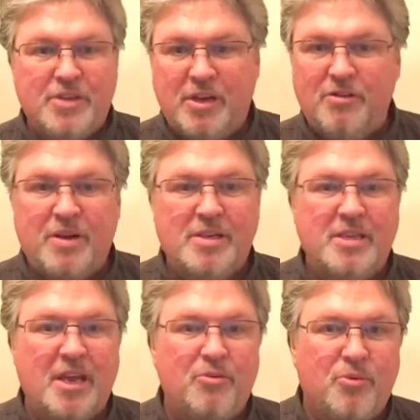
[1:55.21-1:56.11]
They don't
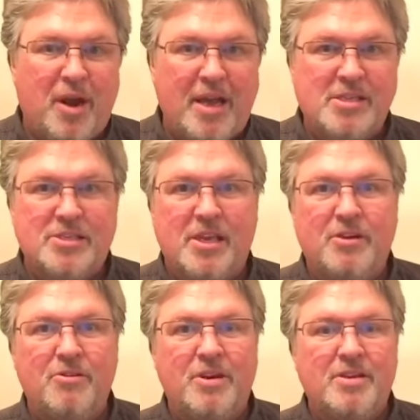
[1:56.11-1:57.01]
contain rice. They
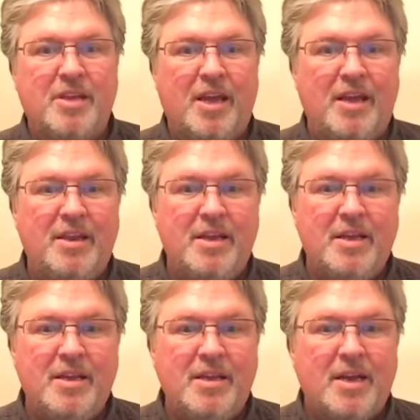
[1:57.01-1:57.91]
don't contain
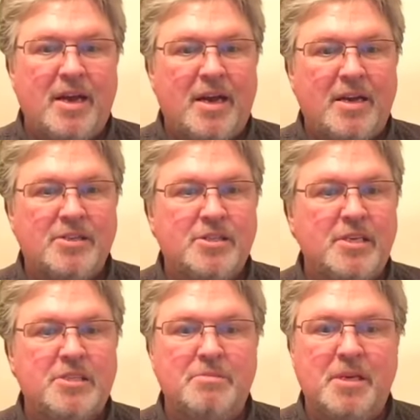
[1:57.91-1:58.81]
uh,
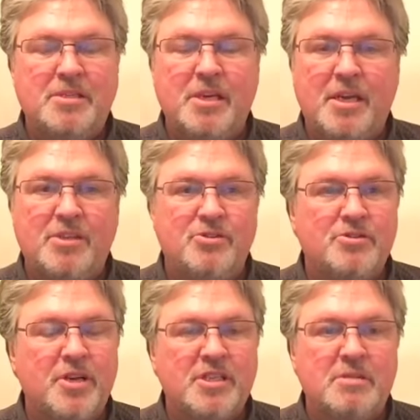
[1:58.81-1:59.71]
sesame seeds or
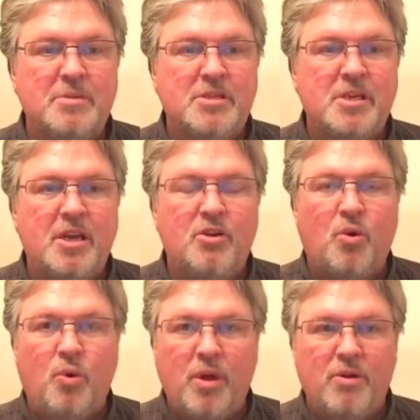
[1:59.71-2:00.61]
sesame seed
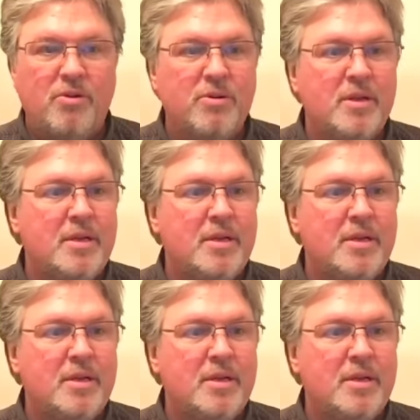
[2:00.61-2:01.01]
oil.